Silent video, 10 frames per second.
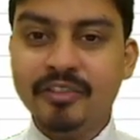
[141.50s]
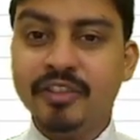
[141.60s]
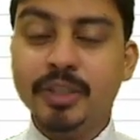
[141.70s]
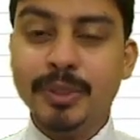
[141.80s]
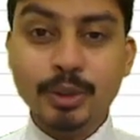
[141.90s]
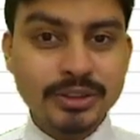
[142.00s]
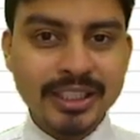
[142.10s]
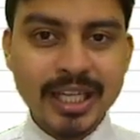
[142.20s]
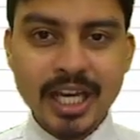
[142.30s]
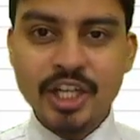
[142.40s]
we'll be
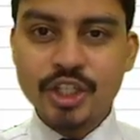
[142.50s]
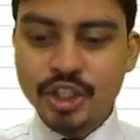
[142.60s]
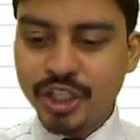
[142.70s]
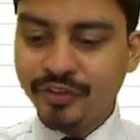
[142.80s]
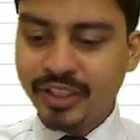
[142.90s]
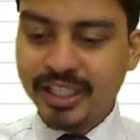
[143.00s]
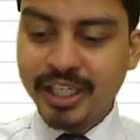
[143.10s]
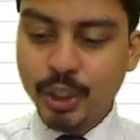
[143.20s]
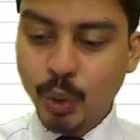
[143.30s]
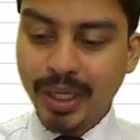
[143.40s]
using Shift
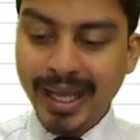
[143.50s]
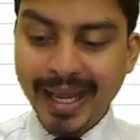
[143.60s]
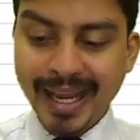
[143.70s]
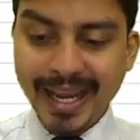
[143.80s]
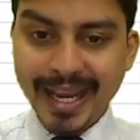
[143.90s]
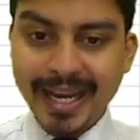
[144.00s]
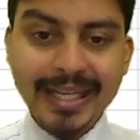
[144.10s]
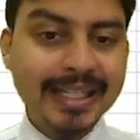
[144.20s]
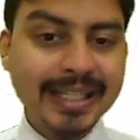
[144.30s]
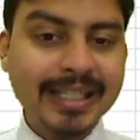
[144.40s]
Ctrl
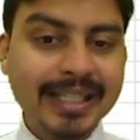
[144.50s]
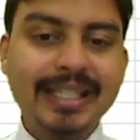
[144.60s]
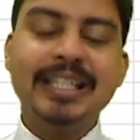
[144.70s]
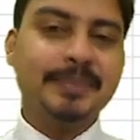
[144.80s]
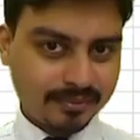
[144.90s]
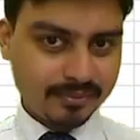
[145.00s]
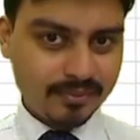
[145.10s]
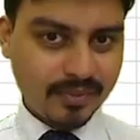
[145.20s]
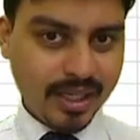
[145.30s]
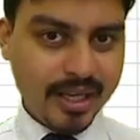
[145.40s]
End key.
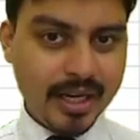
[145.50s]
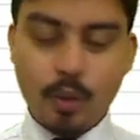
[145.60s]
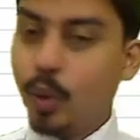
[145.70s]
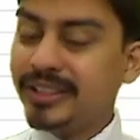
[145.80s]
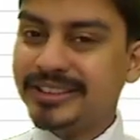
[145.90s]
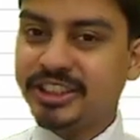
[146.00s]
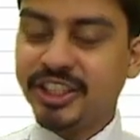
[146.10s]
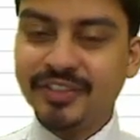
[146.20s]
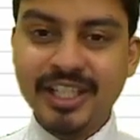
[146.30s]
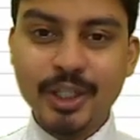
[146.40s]
Now what is
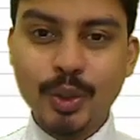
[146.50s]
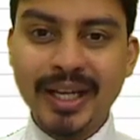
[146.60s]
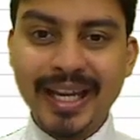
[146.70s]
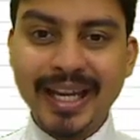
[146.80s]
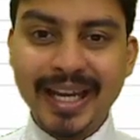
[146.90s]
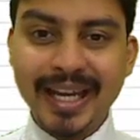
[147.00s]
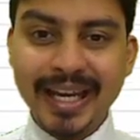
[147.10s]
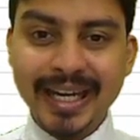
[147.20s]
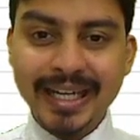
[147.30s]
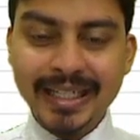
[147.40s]
Shift Ctrl End key
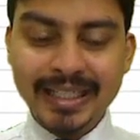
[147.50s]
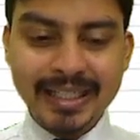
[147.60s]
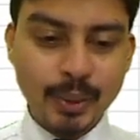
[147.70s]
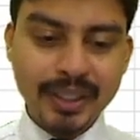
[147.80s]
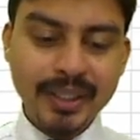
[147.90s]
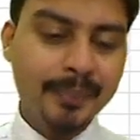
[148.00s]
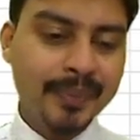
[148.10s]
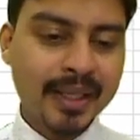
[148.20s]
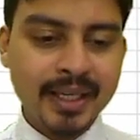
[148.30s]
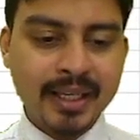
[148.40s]
doing?
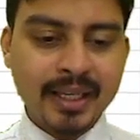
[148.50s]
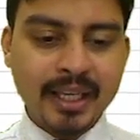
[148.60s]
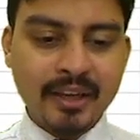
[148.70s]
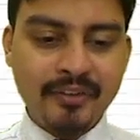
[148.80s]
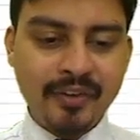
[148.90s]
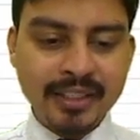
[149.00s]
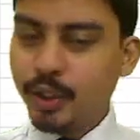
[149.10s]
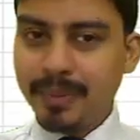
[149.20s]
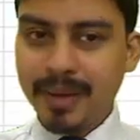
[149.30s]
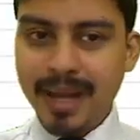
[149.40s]
If I take you to a
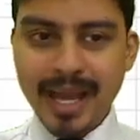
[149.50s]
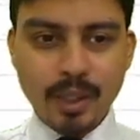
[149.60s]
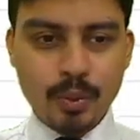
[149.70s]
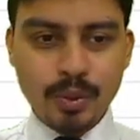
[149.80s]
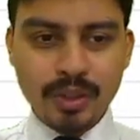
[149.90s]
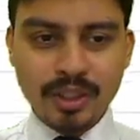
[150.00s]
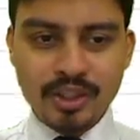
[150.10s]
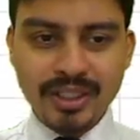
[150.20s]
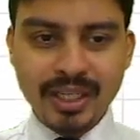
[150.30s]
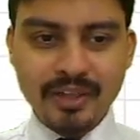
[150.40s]
blank worksheet and if
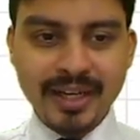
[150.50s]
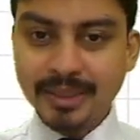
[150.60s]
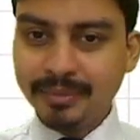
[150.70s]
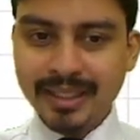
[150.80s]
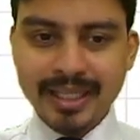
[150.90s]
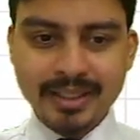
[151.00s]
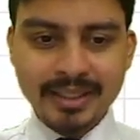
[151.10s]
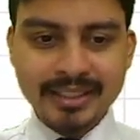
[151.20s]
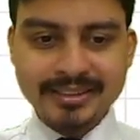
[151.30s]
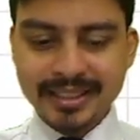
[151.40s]
I write some letter,
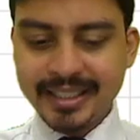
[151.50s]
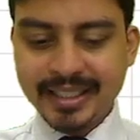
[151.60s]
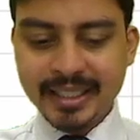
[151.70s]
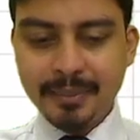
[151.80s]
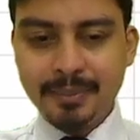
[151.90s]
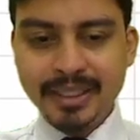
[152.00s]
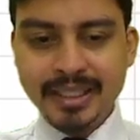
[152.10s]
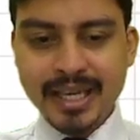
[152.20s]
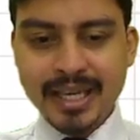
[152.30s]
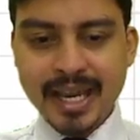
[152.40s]
let's say A,
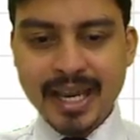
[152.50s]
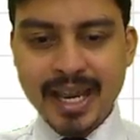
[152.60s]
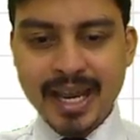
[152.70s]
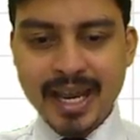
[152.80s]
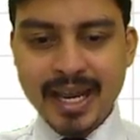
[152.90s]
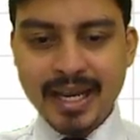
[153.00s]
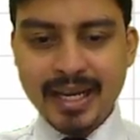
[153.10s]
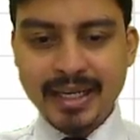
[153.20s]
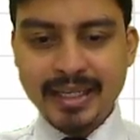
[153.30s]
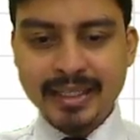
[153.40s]
B, and letter
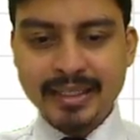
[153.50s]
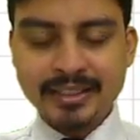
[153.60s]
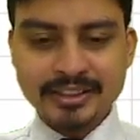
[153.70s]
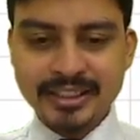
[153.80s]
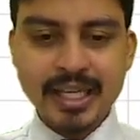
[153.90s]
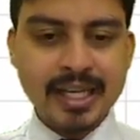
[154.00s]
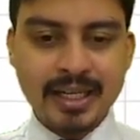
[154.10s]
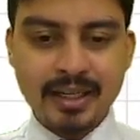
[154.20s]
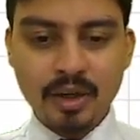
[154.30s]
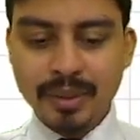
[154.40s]
C, or
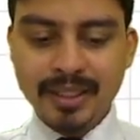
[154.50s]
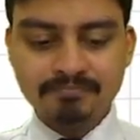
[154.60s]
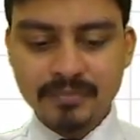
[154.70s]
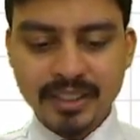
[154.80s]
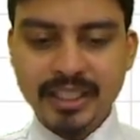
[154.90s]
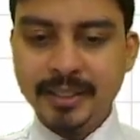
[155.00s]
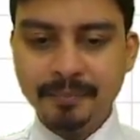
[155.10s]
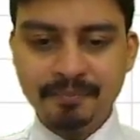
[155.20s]
maybe D,